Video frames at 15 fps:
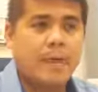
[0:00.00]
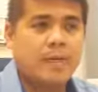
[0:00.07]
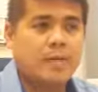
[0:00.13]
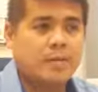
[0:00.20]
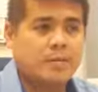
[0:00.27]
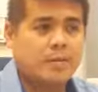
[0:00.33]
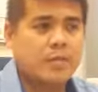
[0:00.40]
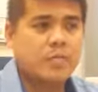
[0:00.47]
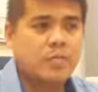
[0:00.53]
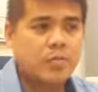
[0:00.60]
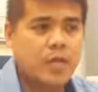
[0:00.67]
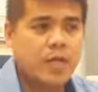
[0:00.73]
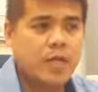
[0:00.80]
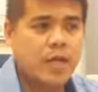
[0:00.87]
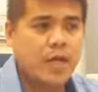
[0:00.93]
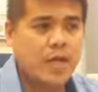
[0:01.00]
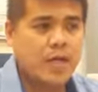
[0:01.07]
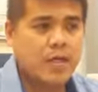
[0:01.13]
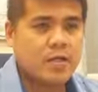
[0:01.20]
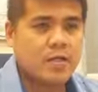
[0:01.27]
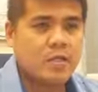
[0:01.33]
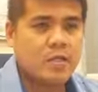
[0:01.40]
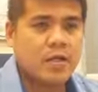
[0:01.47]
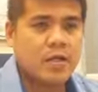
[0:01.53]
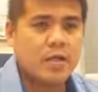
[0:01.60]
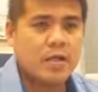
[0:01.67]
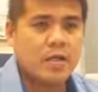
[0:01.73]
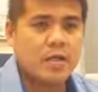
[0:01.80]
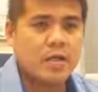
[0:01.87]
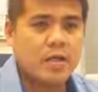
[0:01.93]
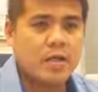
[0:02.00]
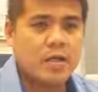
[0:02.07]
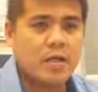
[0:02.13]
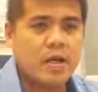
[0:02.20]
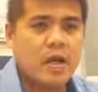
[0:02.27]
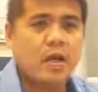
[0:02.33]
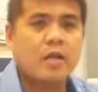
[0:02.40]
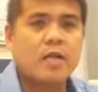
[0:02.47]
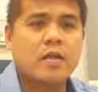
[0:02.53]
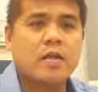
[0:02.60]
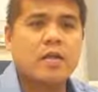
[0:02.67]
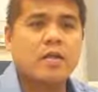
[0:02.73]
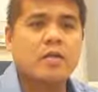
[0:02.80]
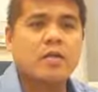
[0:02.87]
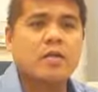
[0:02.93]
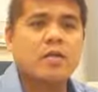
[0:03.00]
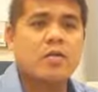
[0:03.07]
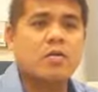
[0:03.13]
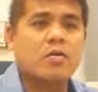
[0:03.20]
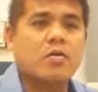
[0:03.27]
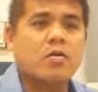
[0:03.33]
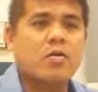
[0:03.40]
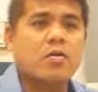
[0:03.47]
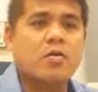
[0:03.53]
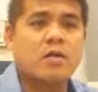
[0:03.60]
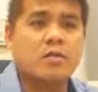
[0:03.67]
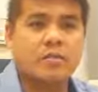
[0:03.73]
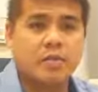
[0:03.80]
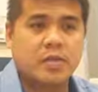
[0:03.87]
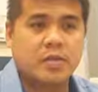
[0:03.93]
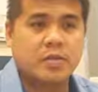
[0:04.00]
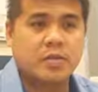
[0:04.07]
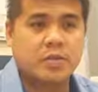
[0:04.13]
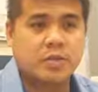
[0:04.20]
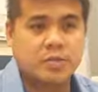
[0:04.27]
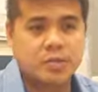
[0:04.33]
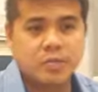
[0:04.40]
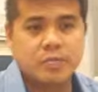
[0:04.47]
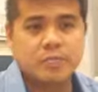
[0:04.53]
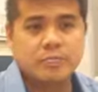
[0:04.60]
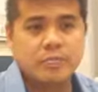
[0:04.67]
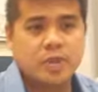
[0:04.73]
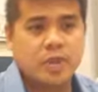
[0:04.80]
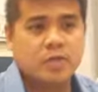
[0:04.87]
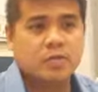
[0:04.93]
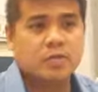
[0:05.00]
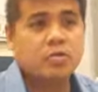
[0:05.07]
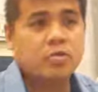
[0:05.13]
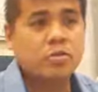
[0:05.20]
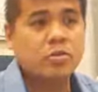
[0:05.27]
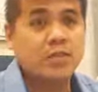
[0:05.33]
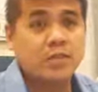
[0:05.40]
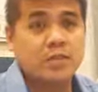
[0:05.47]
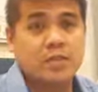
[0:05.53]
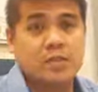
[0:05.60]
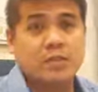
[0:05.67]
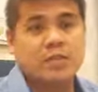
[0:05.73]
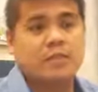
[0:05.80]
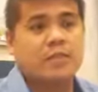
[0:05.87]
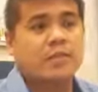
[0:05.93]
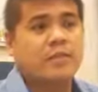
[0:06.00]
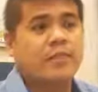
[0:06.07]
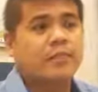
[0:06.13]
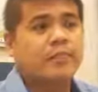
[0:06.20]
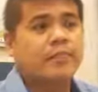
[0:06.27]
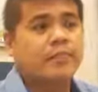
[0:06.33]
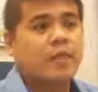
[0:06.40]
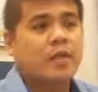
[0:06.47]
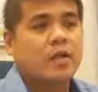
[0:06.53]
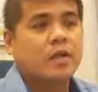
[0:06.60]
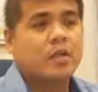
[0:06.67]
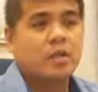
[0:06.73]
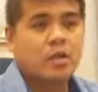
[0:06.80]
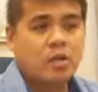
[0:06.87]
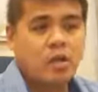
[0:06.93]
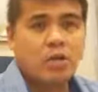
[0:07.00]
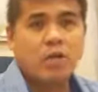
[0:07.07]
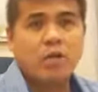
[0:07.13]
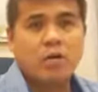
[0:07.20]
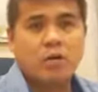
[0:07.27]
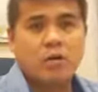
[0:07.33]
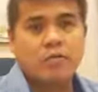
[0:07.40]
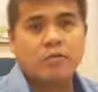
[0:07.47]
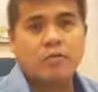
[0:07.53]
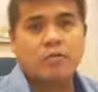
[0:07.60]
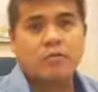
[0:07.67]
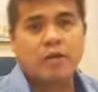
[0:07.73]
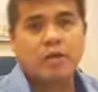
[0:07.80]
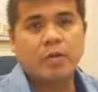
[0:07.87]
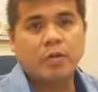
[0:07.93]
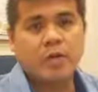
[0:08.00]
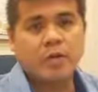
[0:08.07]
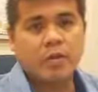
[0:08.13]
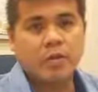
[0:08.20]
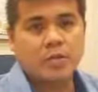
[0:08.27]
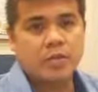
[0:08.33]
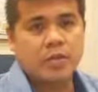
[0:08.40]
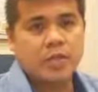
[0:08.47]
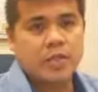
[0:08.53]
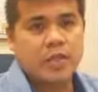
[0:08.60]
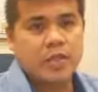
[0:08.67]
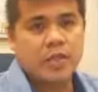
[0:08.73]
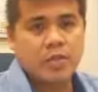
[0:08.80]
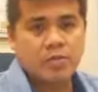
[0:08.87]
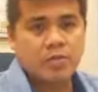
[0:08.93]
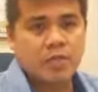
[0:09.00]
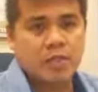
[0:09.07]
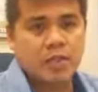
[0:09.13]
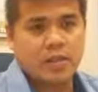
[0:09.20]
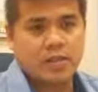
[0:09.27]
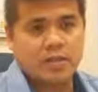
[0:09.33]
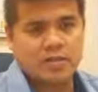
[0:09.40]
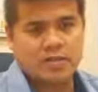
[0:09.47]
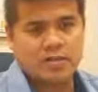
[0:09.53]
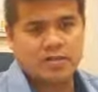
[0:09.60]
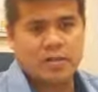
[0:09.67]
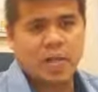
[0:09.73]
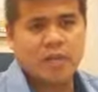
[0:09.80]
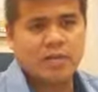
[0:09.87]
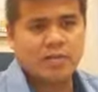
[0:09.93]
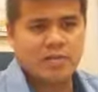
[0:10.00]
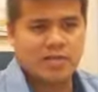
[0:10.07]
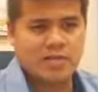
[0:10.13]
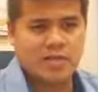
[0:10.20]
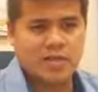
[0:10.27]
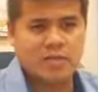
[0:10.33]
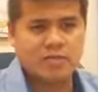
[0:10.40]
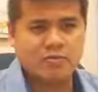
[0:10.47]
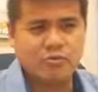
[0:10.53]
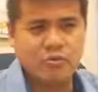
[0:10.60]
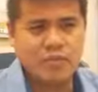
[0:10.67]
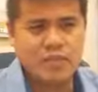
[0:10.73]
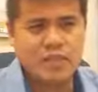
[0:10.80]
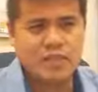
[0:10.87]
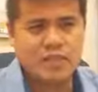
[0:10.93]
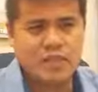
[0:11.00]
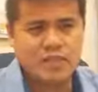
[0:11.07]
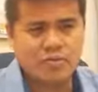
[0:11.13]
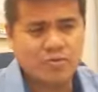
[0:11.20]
in the same way like what an ethnographers assume that culture exists. The goal of phenomenological inquiry is to understand fully